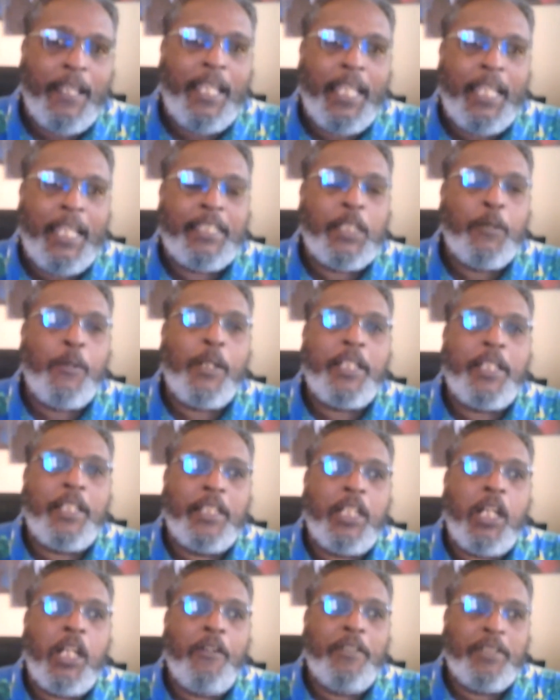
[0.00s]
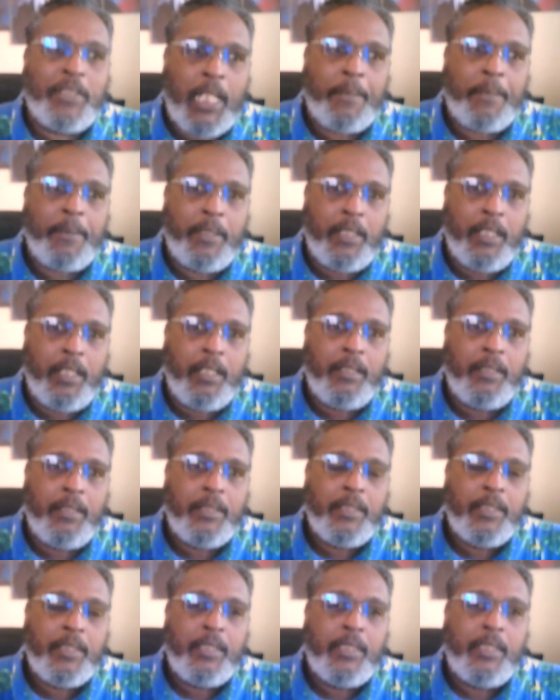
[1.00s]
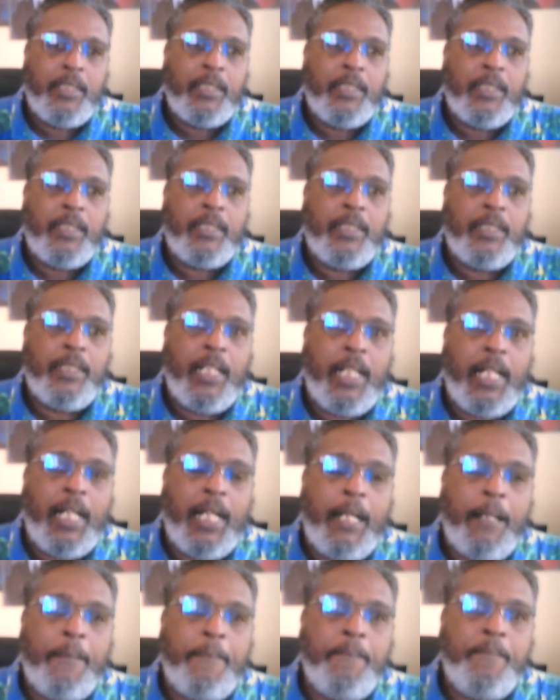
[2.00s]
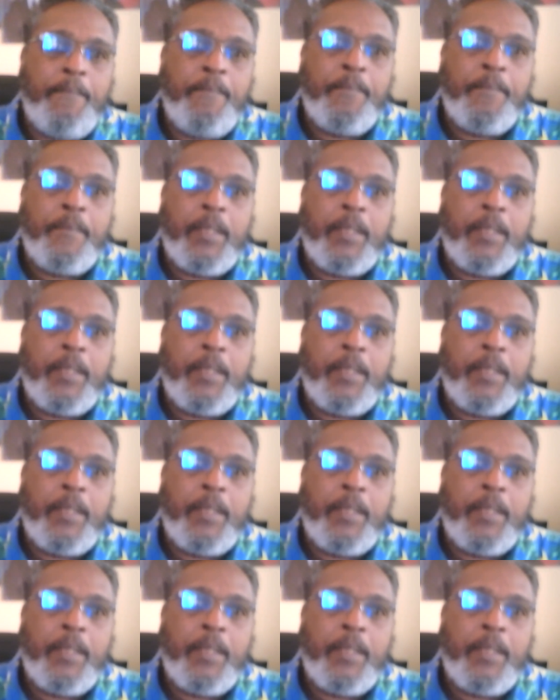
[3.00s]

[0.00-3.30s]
if they're ready to go, it's time to go. Um,